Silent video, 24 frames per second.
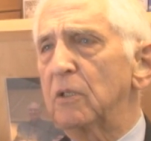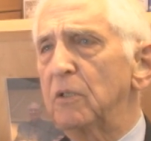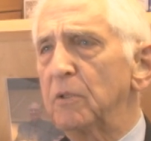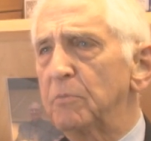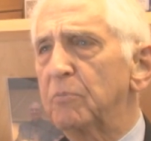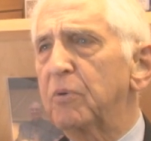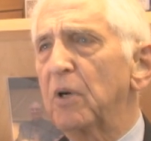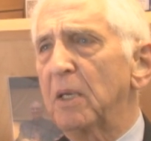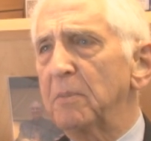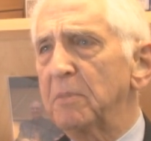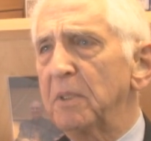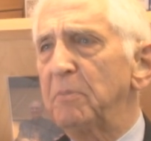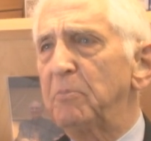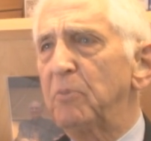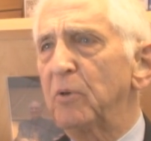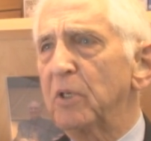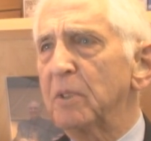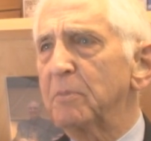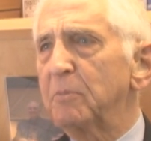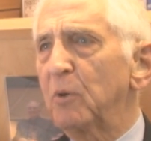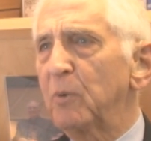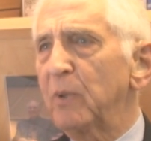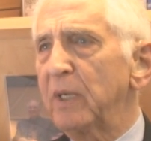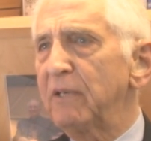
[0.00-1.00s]
could probably put
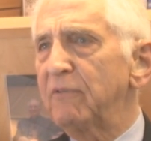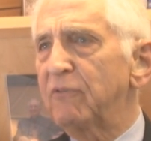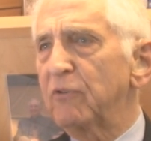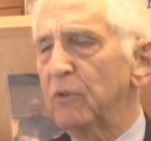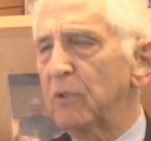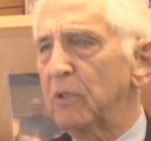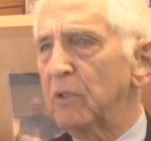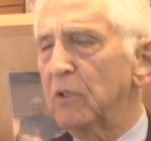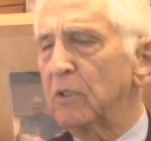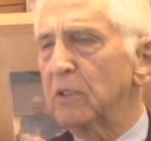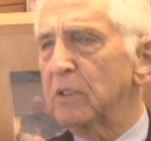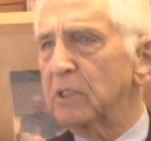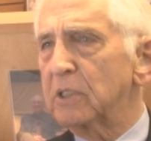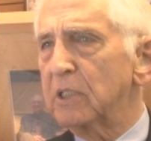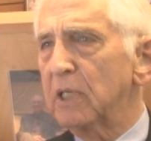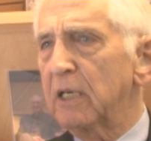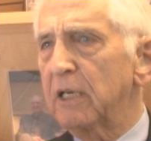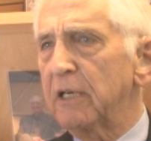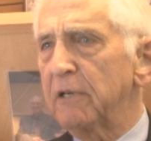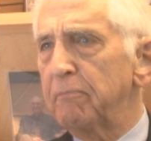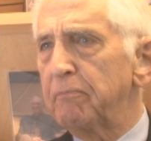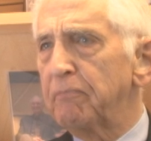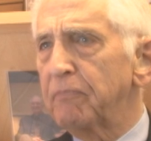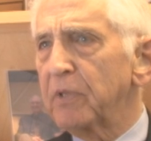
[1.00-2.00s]
him away for a long
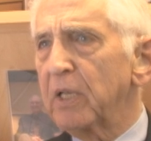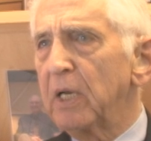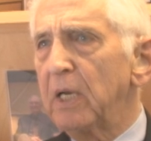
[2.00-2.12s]
time.